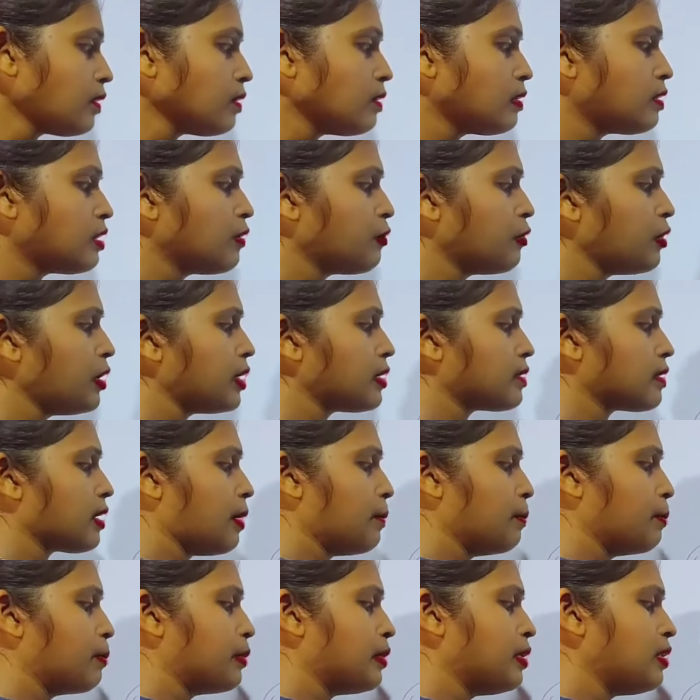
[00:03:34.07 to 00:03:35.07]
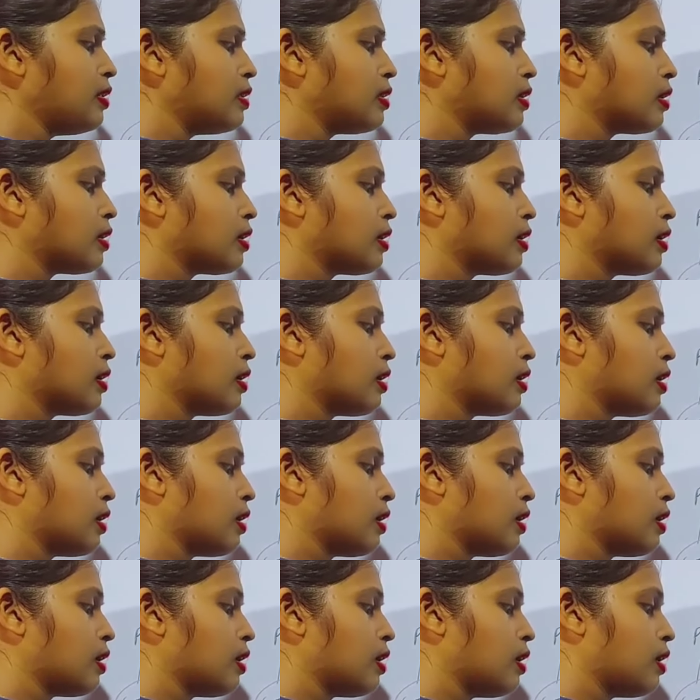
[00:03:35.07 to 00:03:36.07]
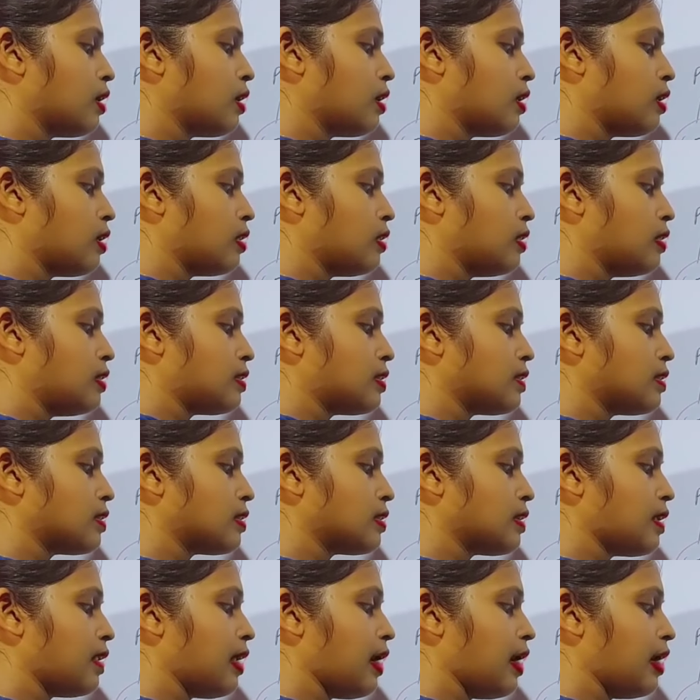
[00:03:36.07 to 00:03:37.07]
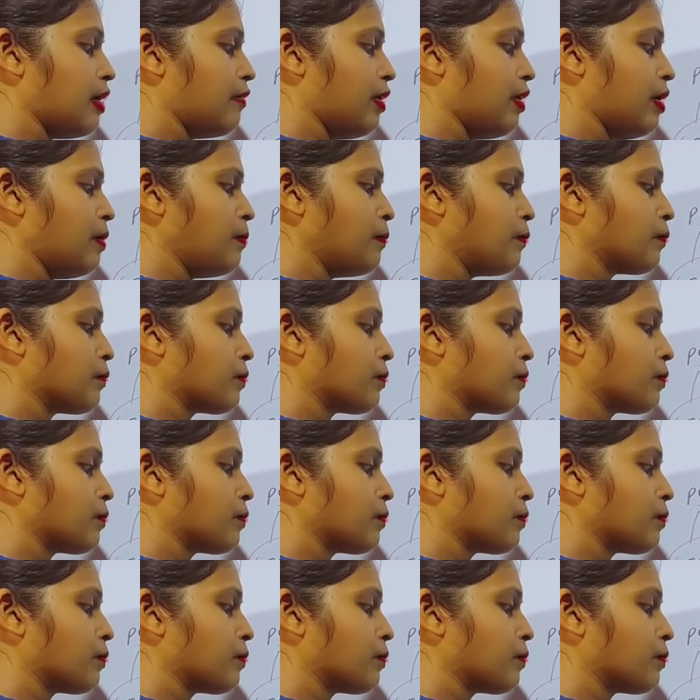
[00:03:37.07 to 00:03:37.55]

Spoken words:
say for example, this is the larva.